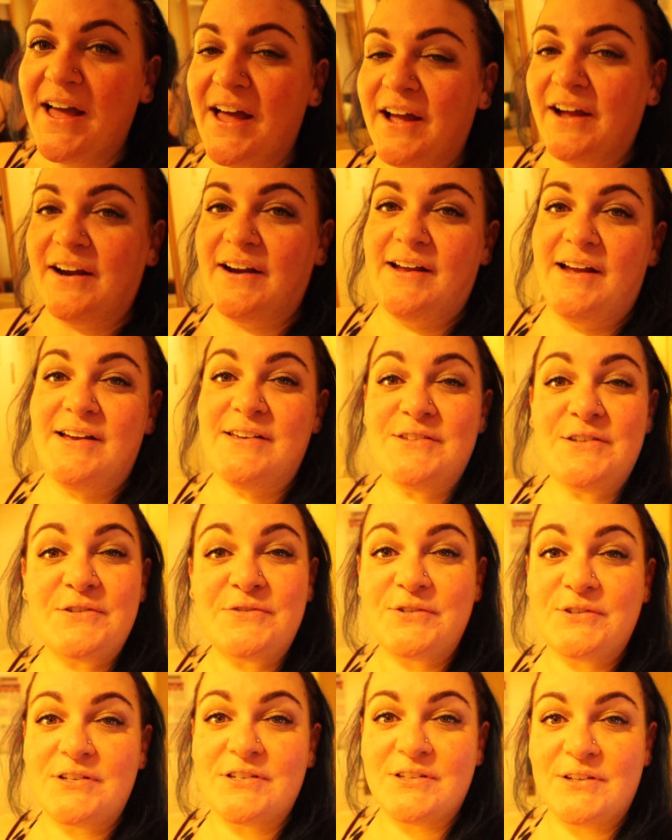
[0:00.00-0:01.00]
Alright guys, so
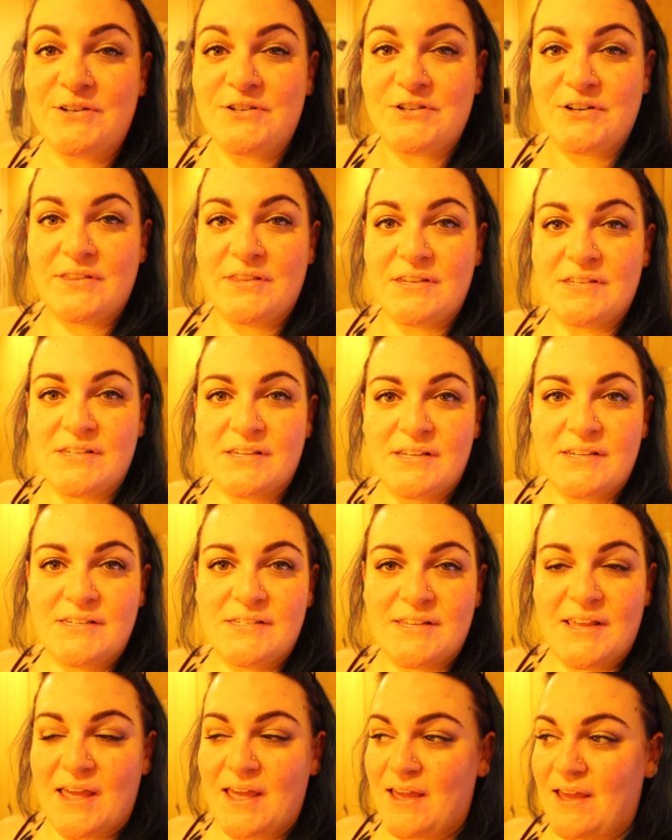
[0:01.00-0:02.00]
full disclosure, this
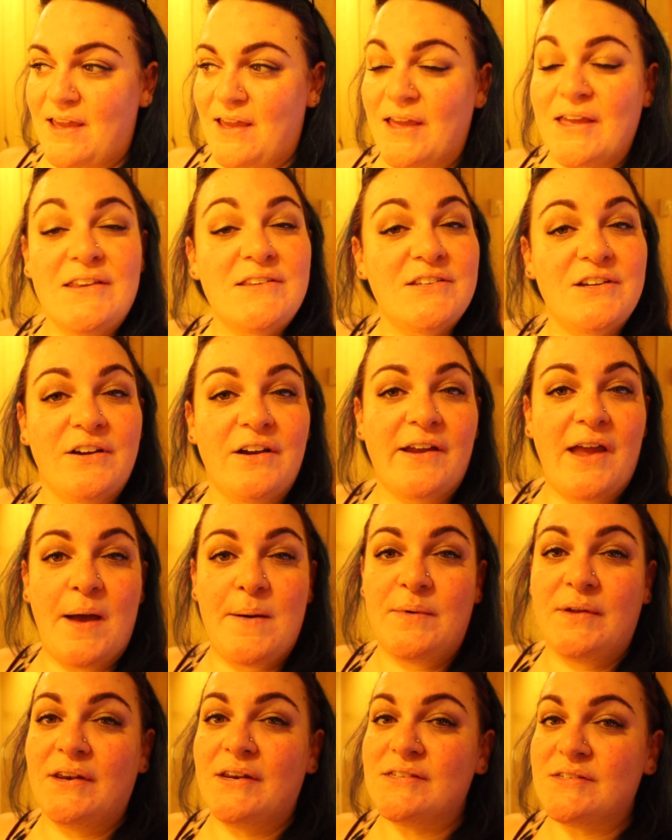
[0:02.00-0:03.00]
is a interior
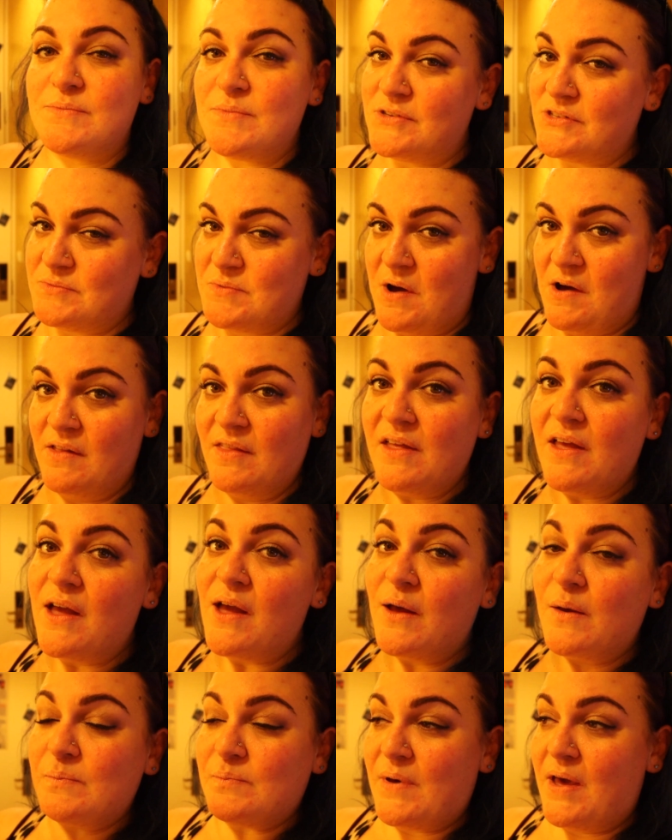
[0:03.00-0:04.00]
cabin and it's a bit small,
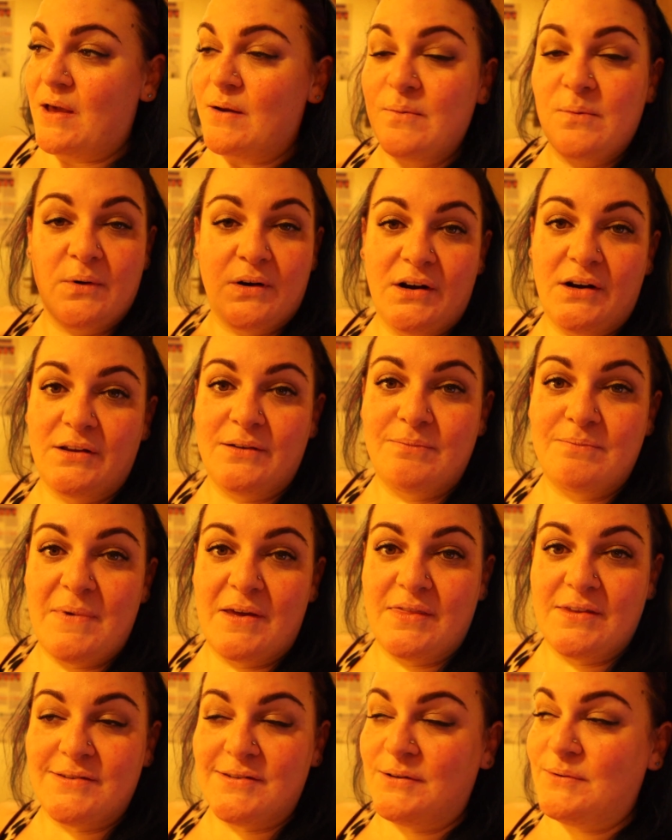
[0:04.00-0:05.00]
but we're gonna
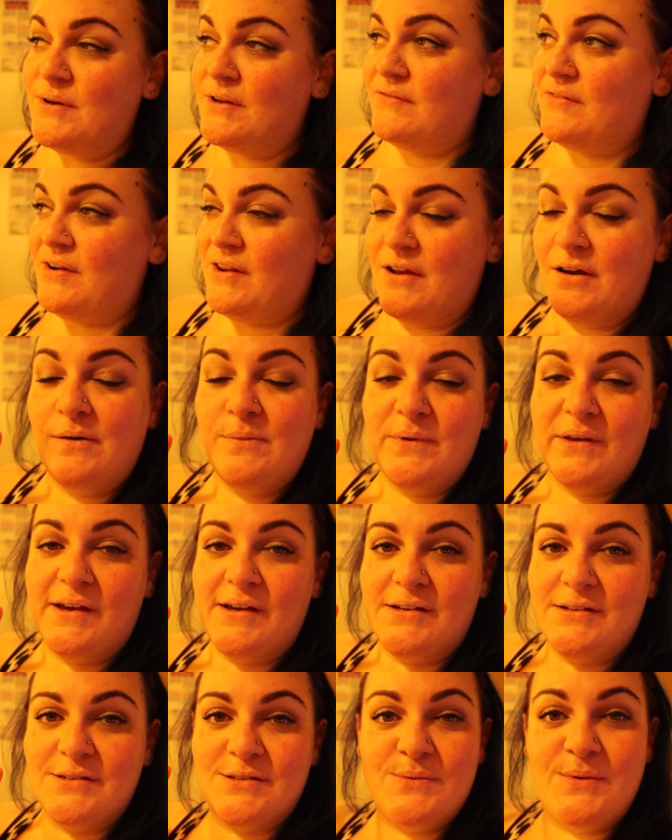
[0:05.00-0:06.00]
make this a quick video
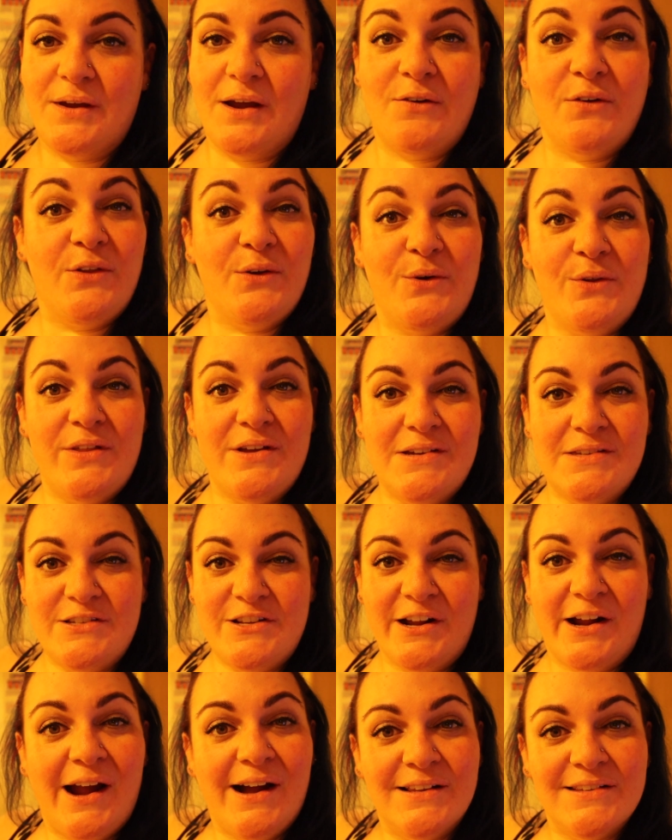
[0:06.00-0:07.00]
because we got really cool things
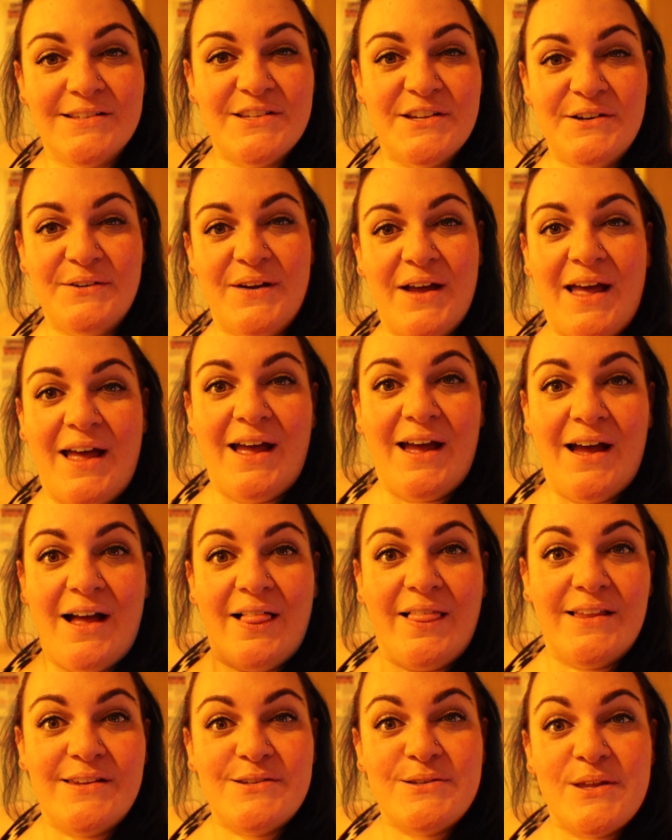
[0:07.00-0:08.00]
to check out. So
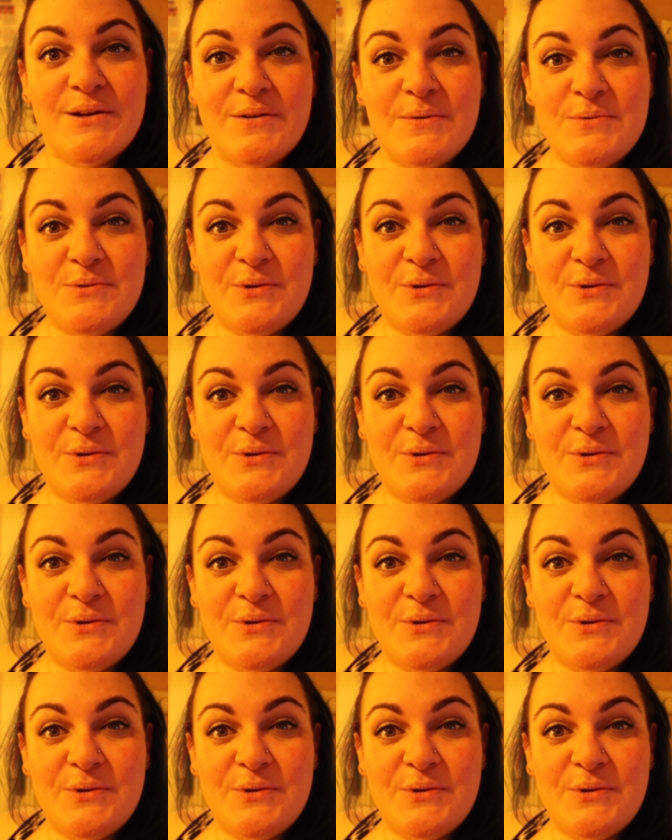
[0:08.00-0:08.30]
let's do that room